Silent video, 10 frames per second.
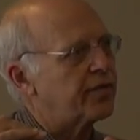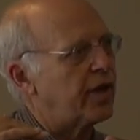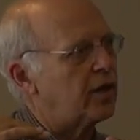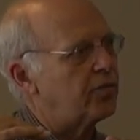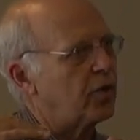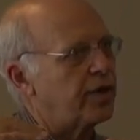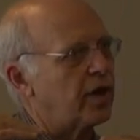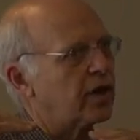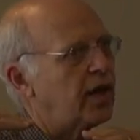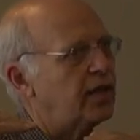of California
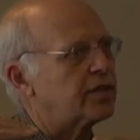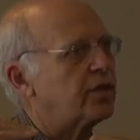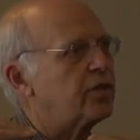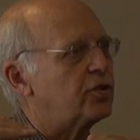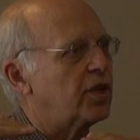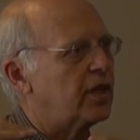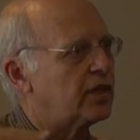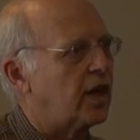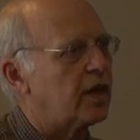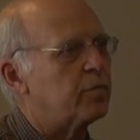are constitutionally
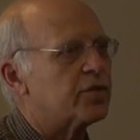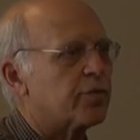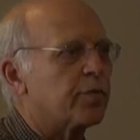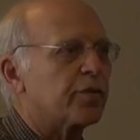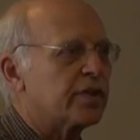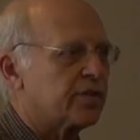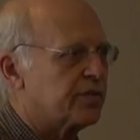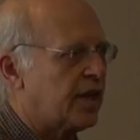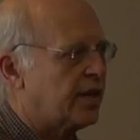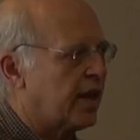autonomous from the rest of
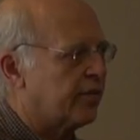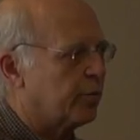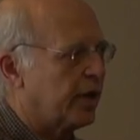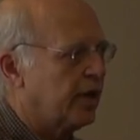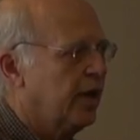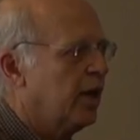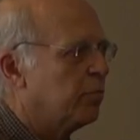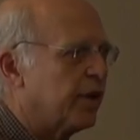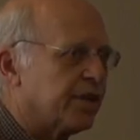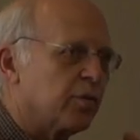state government.
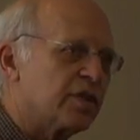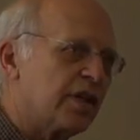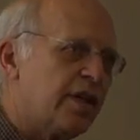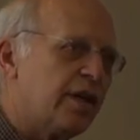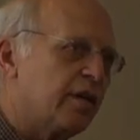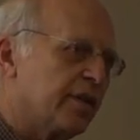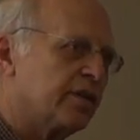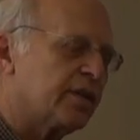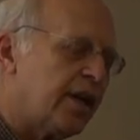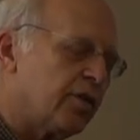But there was a need, the
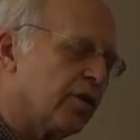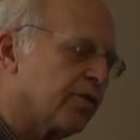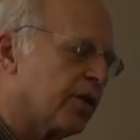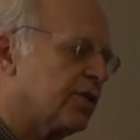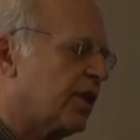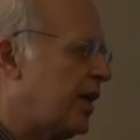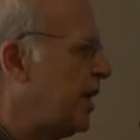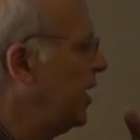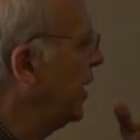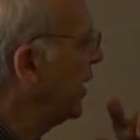state university